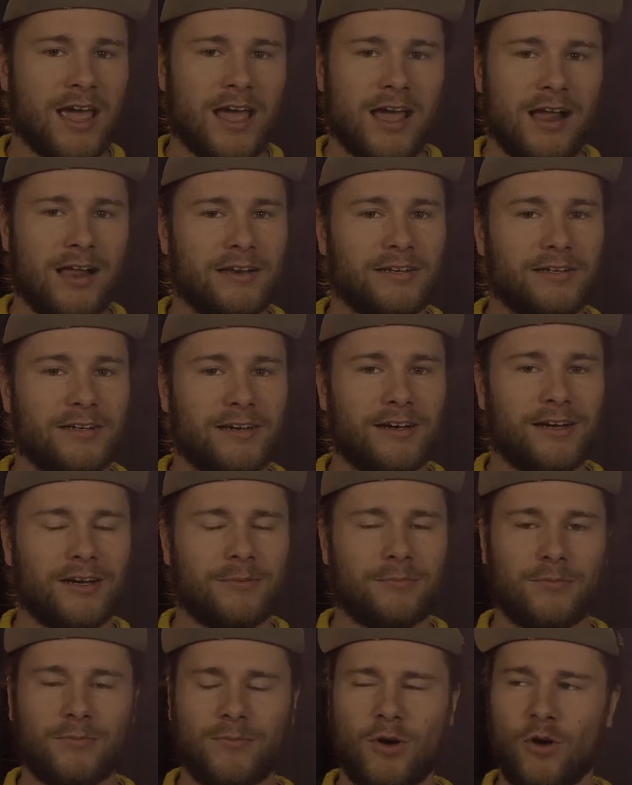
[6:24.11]
And
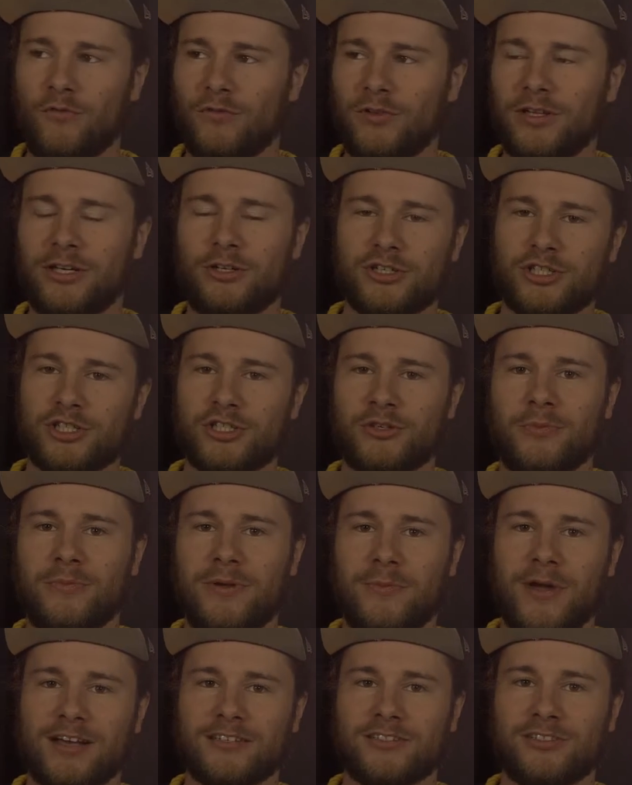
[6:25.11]
hopefully Christian will
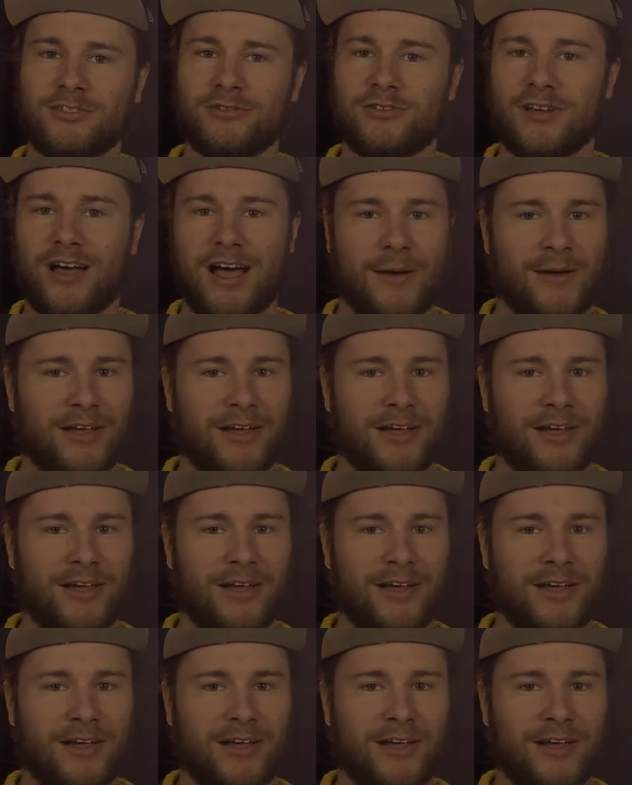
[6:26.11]
be back soon.